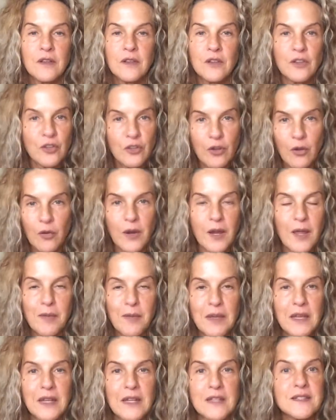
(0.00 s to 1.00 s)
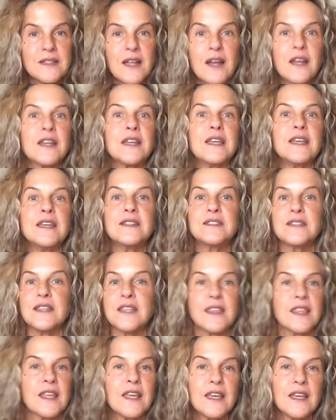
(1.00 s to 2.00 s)
You know what I mean? It's not an easy
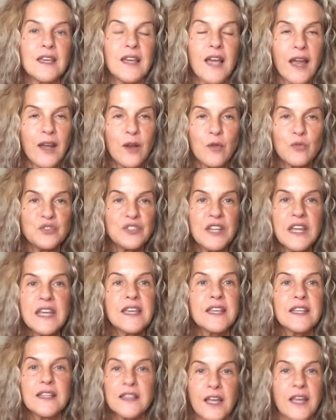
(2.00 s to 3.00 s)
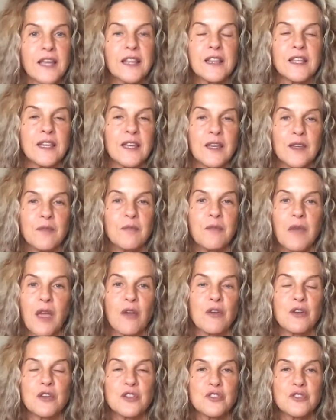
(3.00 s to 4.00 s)
thing. I don't take it lightly,
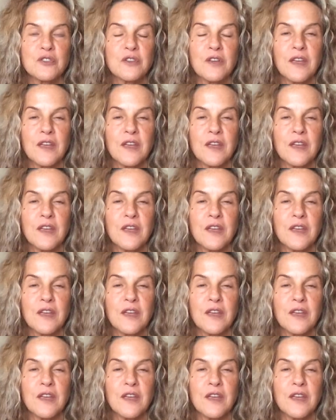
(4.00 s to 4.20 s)
marriage.